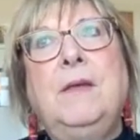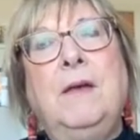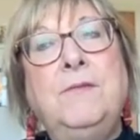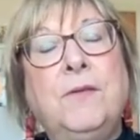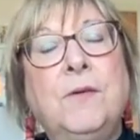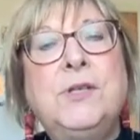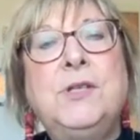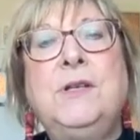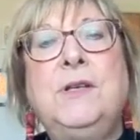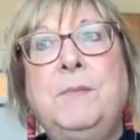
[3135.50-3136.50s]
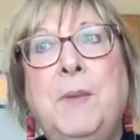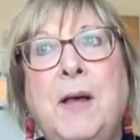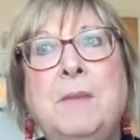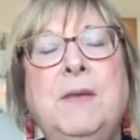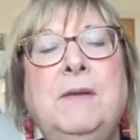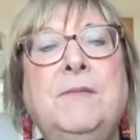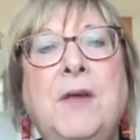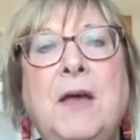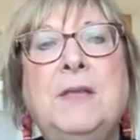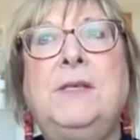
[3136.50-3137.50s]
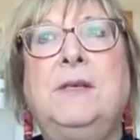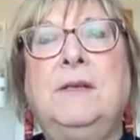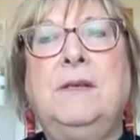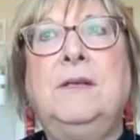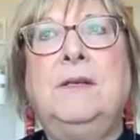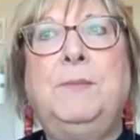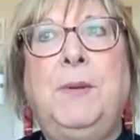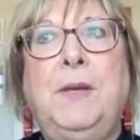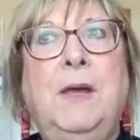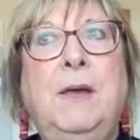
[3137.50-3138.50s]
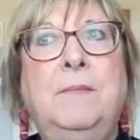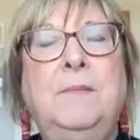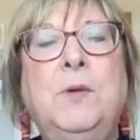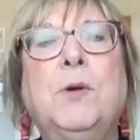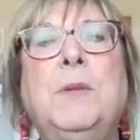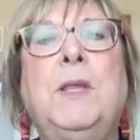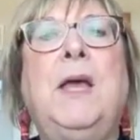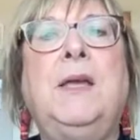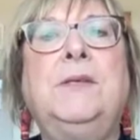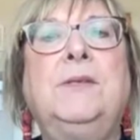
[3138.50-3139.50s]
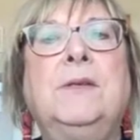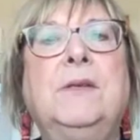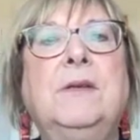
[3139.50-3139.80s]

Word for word: Unfortunately, the bombing of Gaza has become normalized.